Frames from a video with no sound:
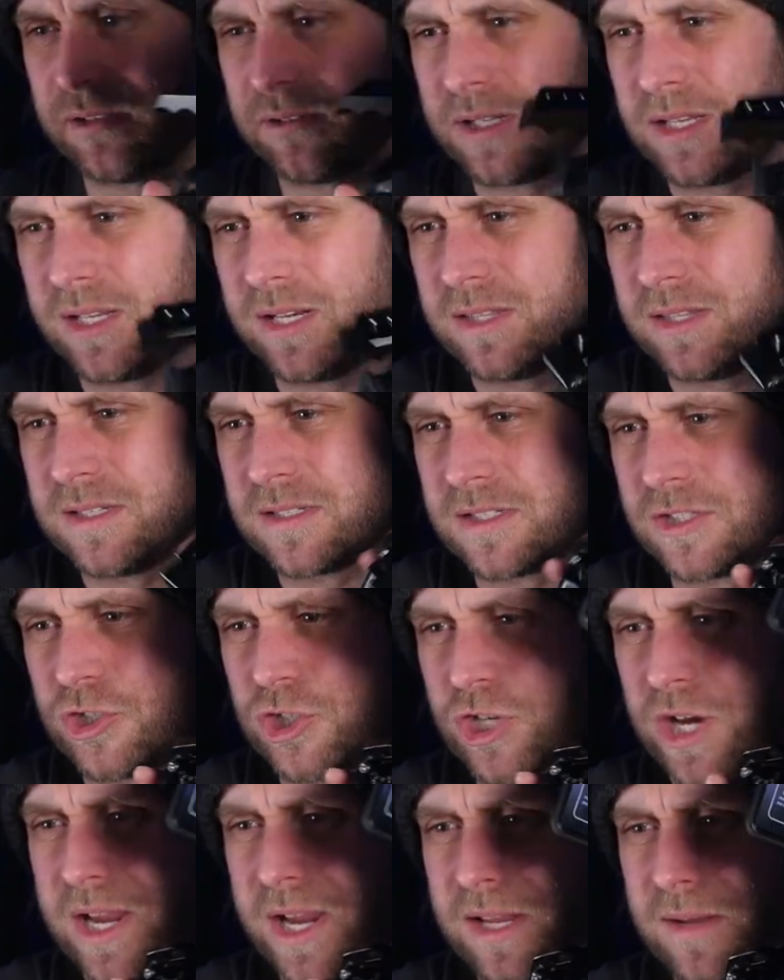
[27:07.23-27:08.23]
Look at it, this
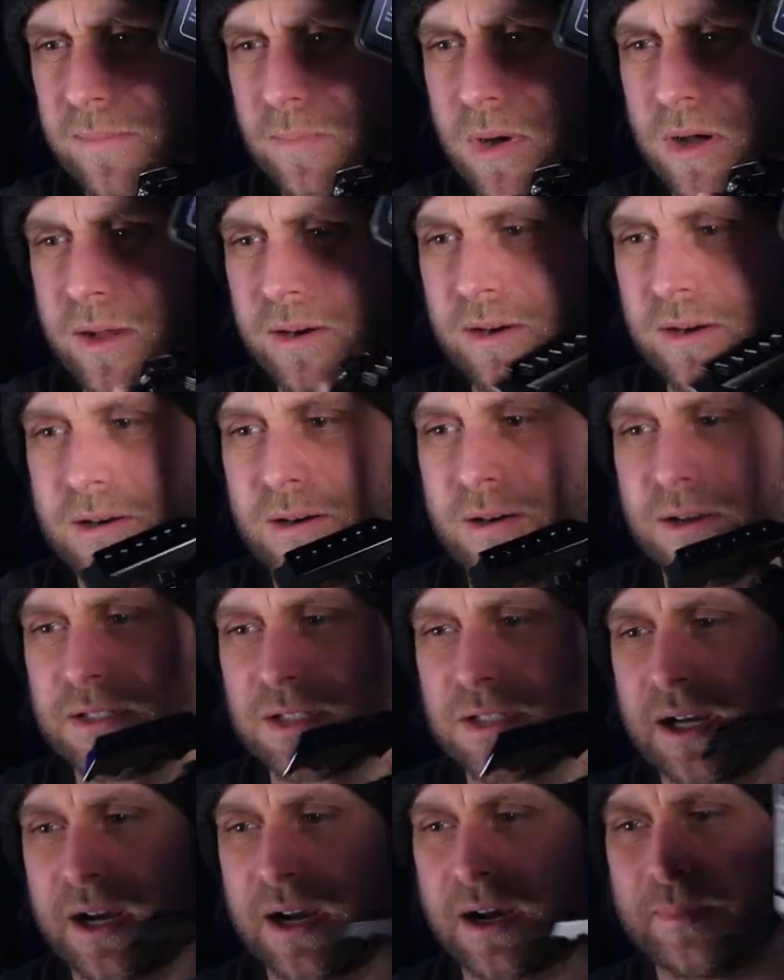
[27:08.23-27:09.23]
giant monitor on
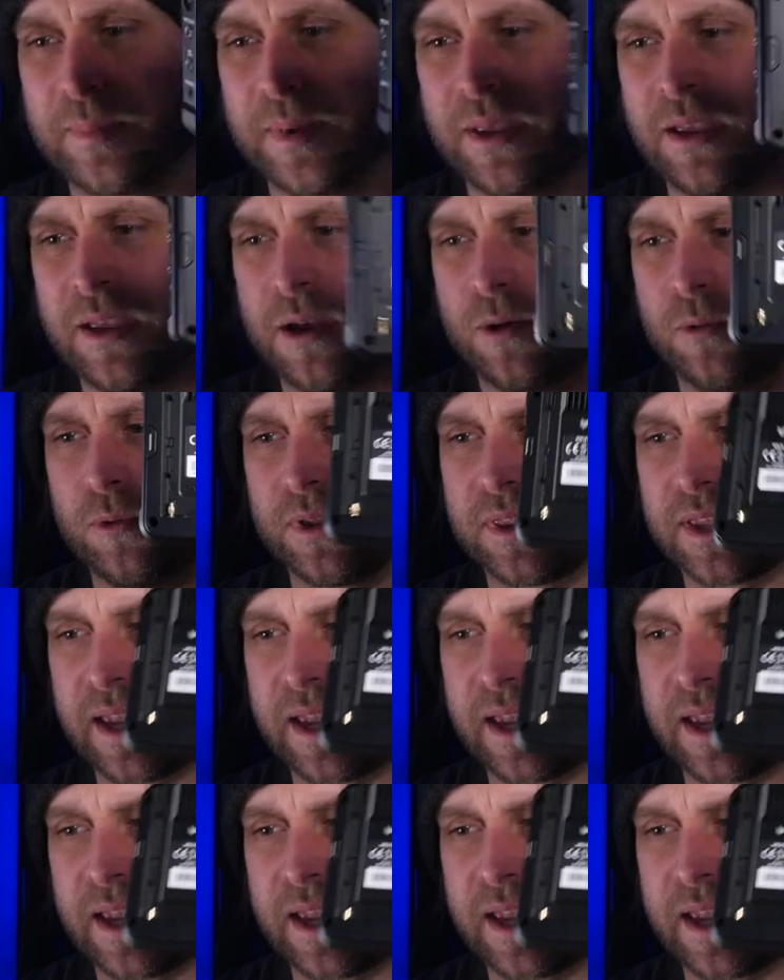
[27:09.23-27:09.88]
top with